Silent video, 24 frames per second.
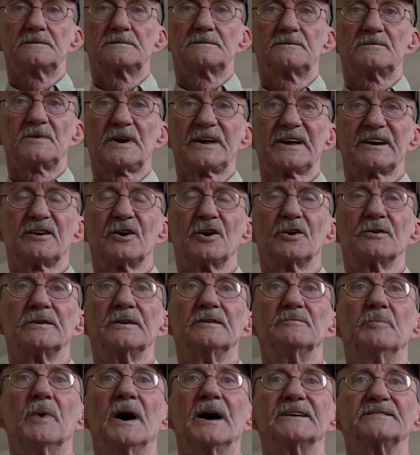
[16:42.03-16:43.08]
we have to look
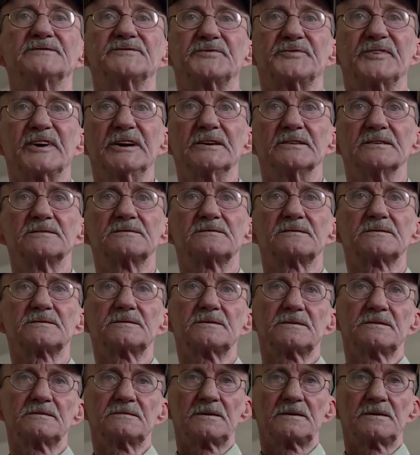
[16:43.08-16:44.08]
for instances in the